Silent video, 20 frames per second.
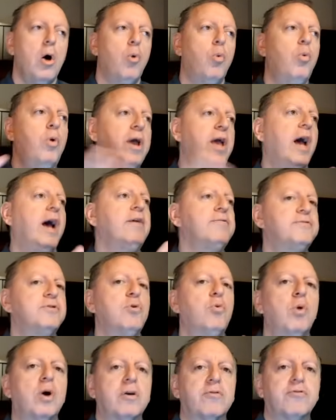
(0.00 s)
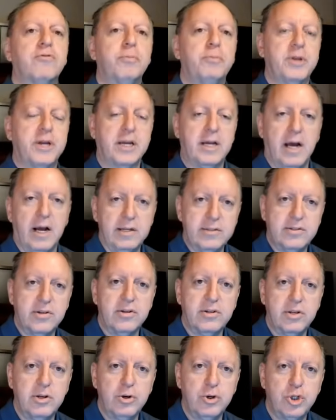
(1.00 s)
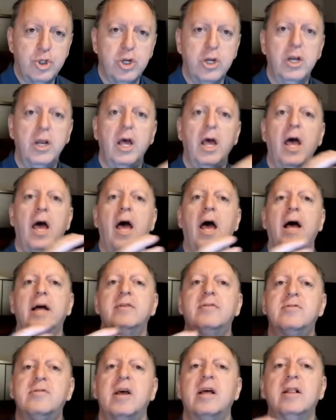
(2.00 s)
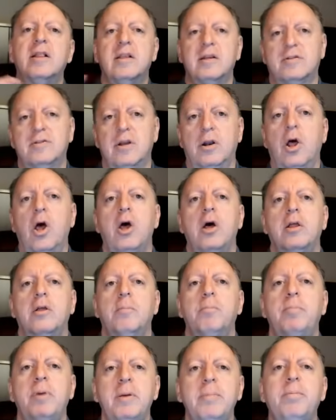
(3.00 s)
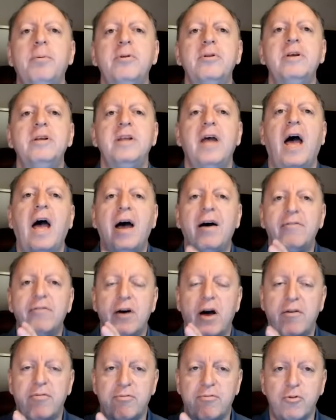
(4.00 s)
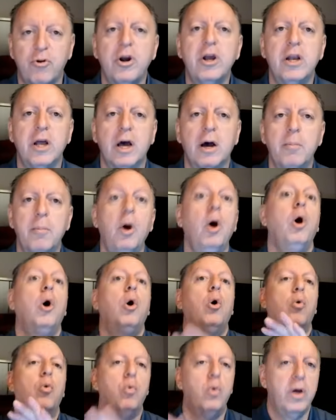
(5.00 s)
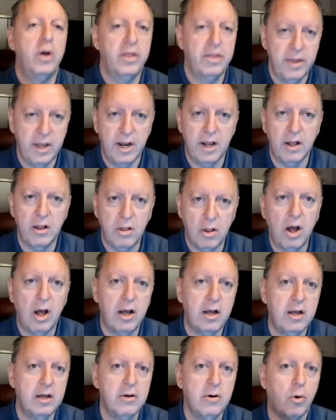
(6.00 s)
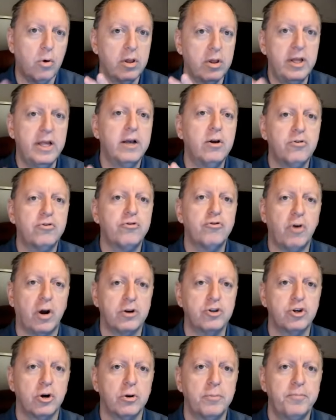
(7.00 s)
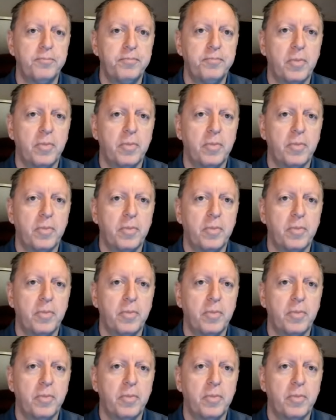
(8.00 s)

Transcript: we have to work from the Constitution and say, listen, people need to have a freedom within a law or legal structure